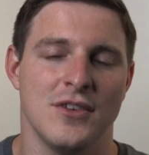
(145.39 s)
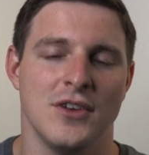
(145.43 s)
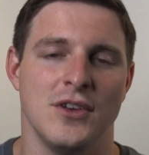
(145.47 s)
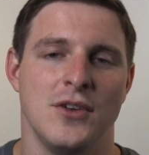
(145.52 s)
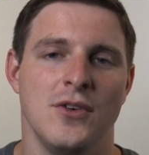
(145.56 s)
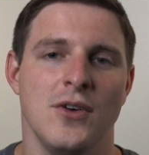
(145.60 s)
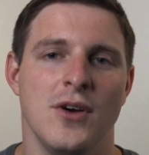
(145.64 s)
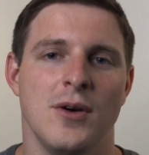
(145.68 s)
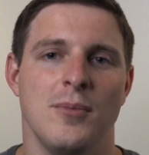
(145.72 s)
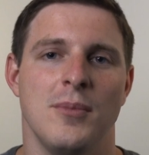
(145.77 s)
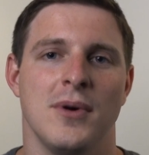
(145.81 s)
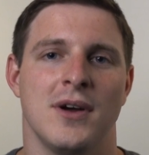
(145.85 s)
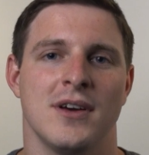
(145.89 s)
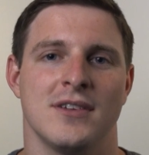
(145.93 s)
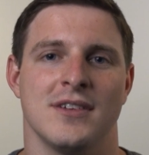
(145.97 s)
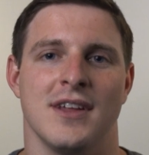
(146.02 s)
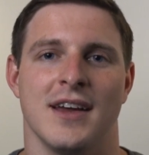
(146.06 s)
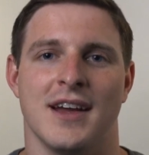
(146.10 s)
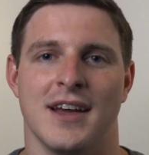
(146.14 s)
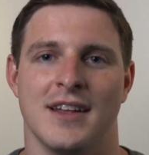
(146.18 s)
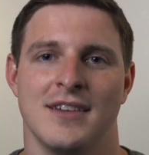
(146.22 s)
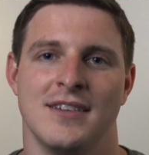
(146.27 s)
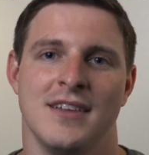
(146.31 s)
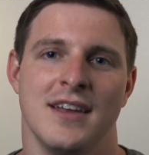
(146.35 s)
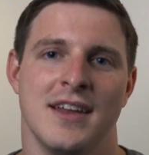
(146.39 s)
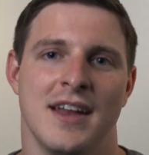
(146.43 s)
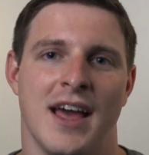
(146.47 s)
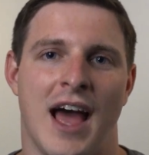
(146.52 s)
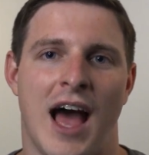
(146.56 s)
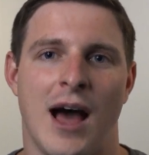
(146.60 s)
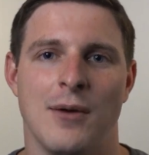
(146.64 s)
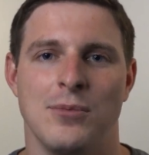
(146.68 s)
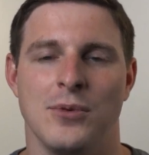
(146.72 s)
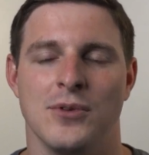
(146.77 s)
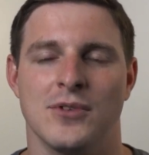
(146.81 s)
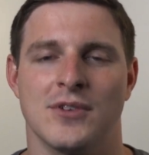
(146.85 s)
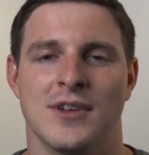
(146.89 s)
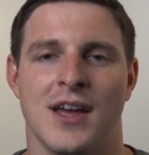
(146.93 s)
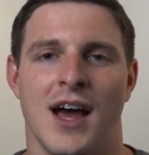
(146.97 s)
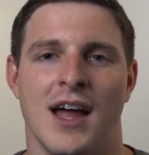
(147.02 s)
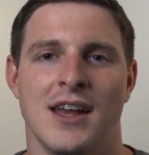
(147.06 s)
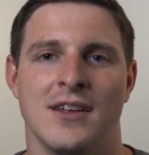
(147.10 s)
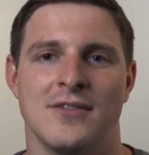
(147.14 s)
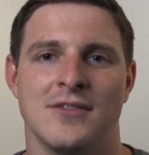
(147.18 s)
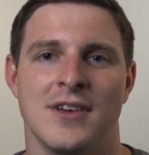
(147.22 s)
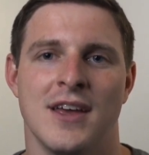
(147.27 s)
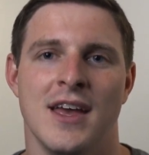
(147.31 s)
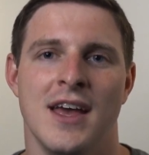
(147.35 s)
to do it because, like I said, Apple's
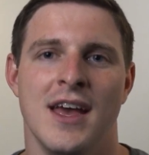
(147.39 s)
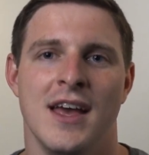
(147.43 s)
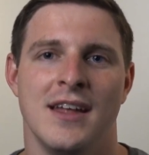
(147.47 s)
kind of